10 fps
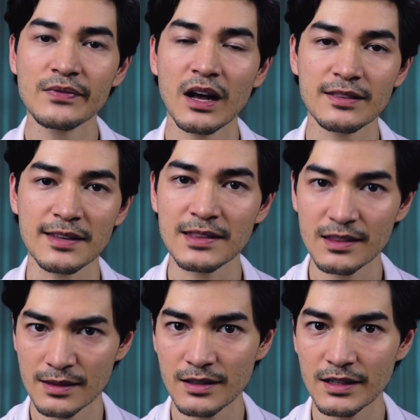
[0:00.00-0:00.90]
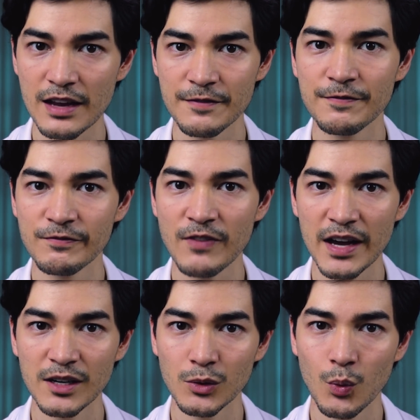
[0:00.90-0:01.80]
Now the third and
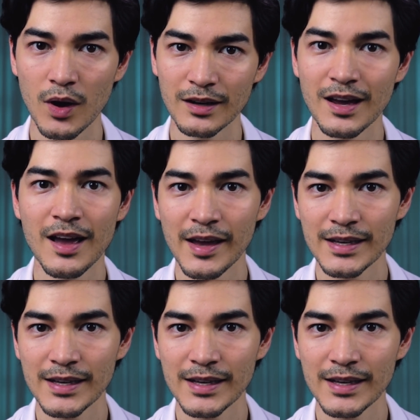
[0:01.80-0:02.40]
final one